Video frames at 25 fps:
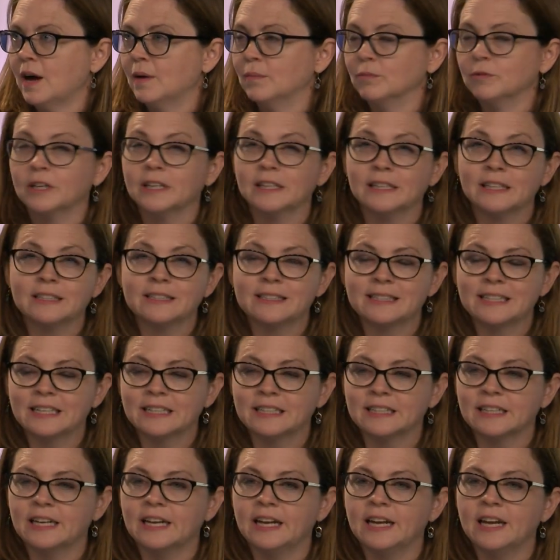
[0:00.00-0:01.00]

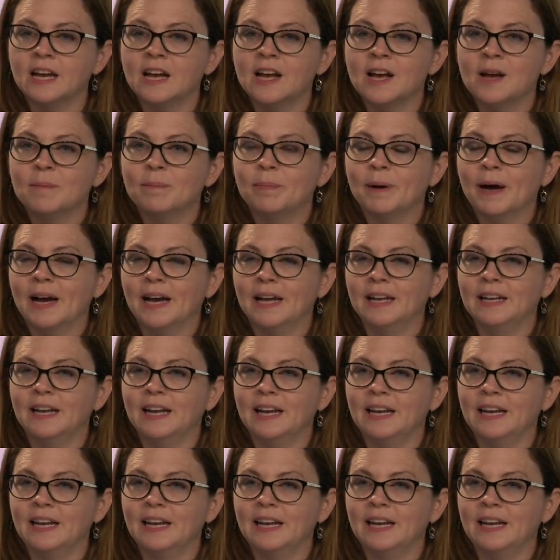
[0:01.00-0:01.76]
realistically, but